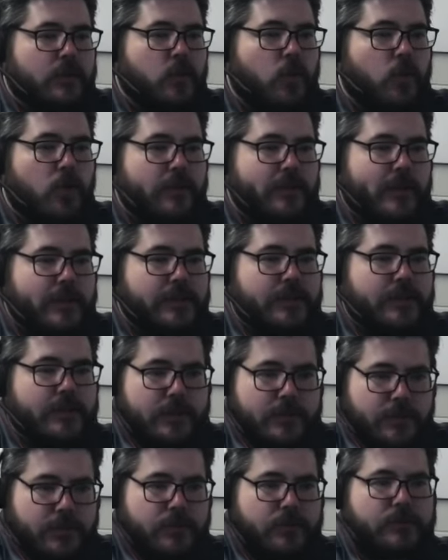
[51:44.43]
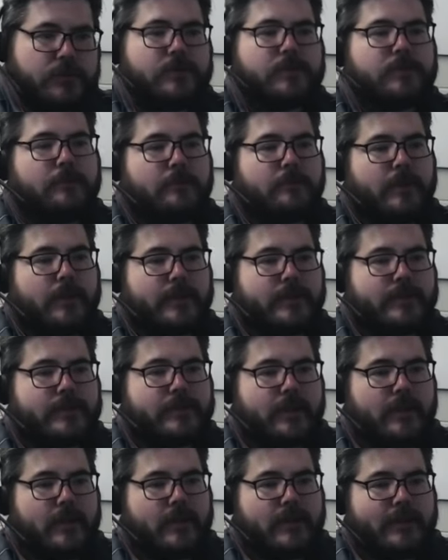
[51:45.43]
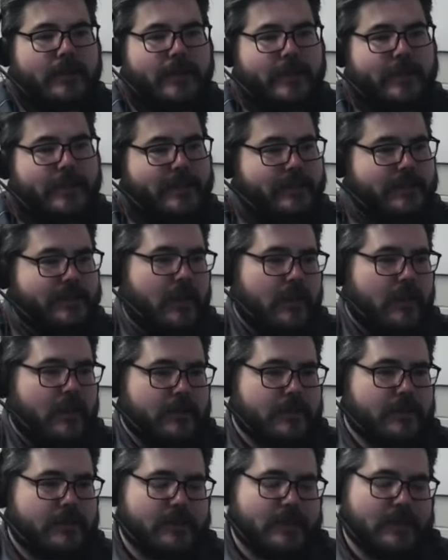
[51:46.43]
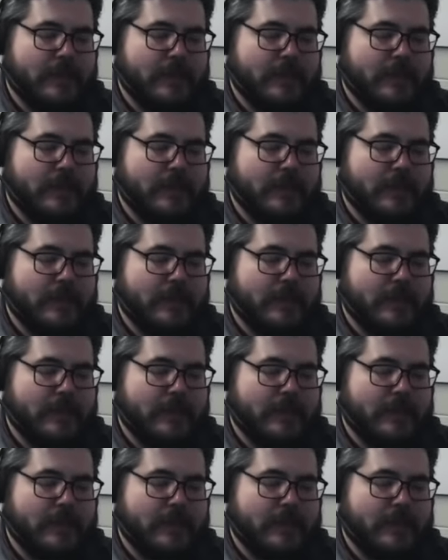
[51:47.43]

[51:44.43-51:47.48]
coordination issues, but it is not.